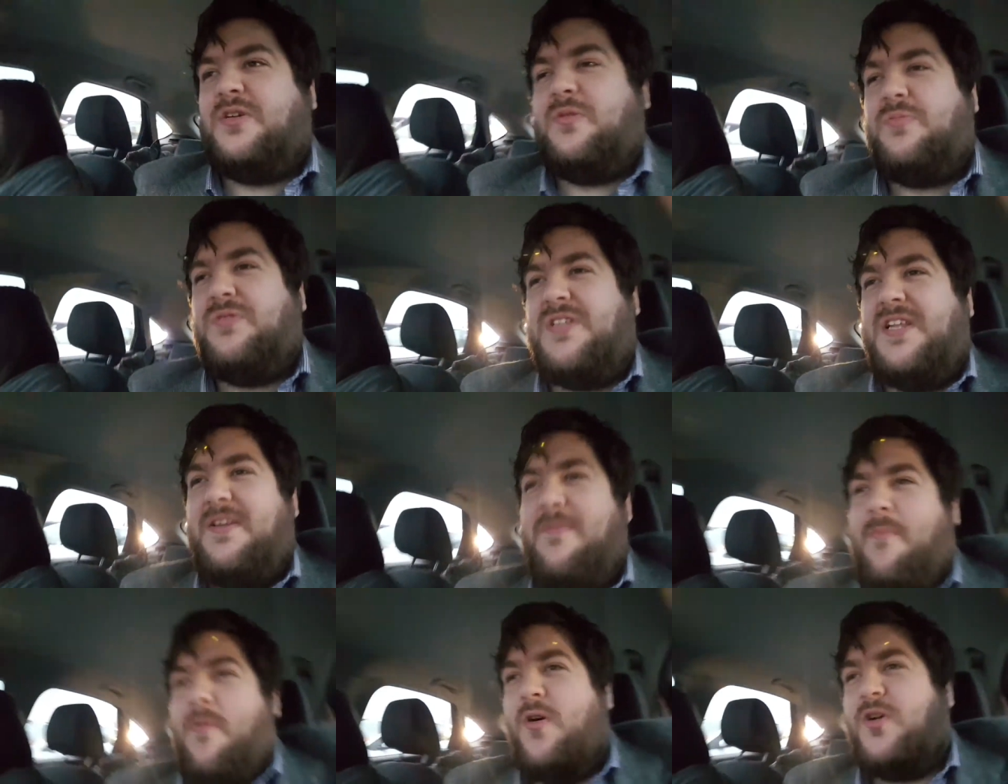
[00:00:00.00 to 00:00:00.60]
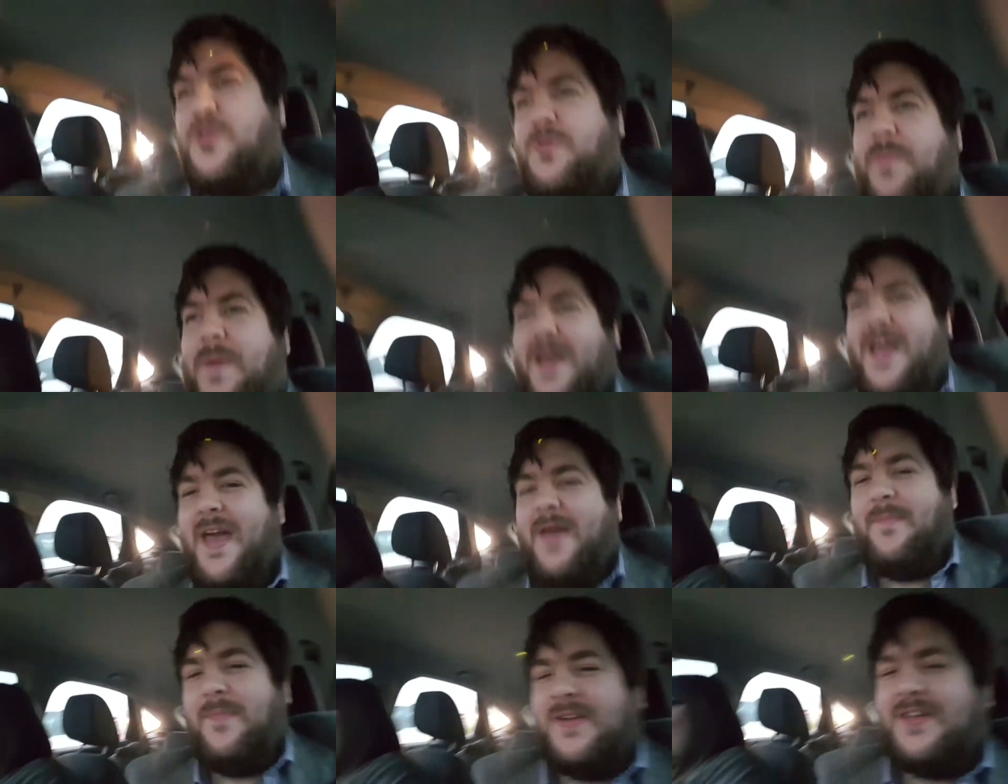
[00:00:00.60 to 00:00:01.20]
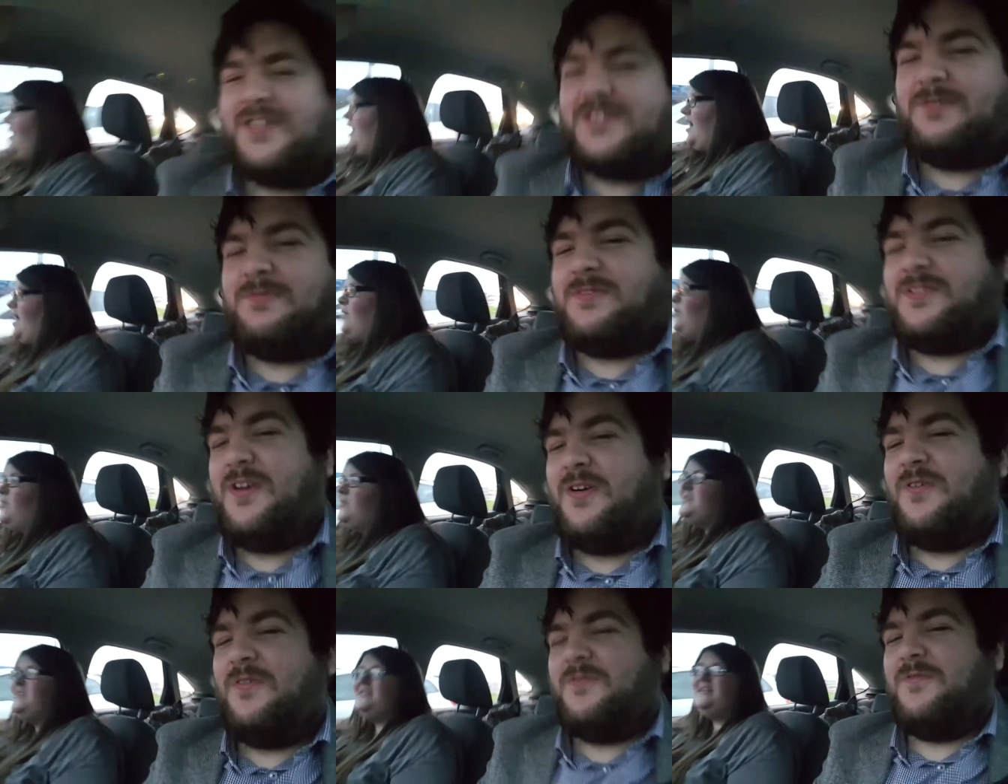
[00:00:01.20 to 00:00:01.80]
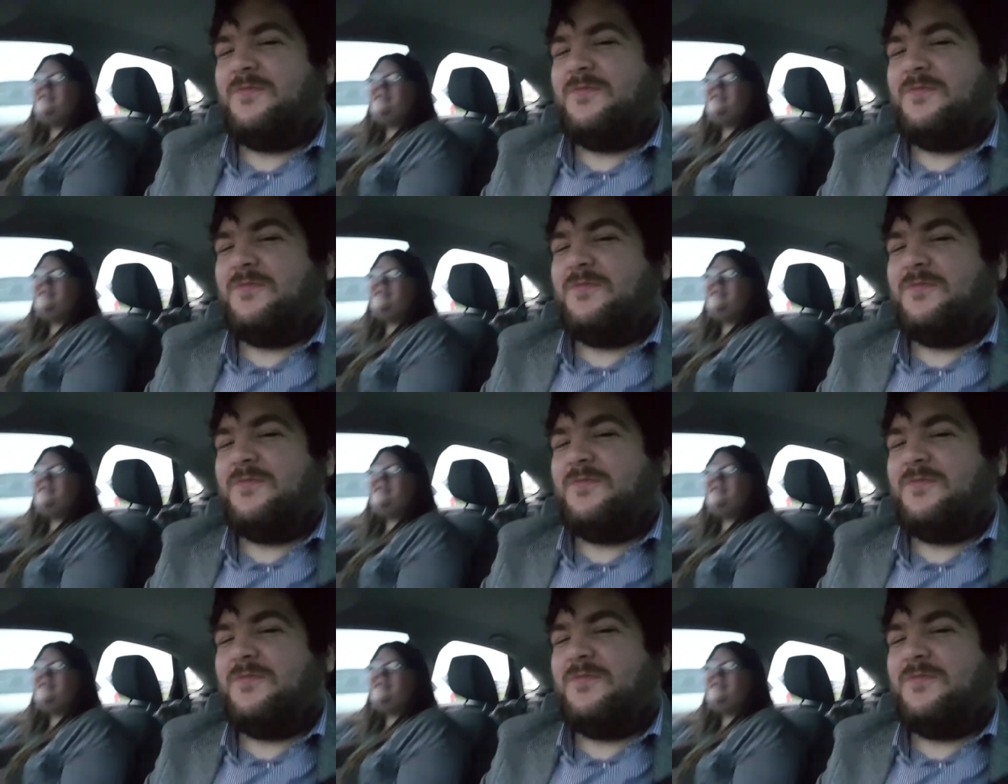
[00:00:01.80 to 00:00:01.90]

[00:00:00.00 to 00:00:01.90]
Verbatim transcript: she was in the mosh pit because she was. I wasn't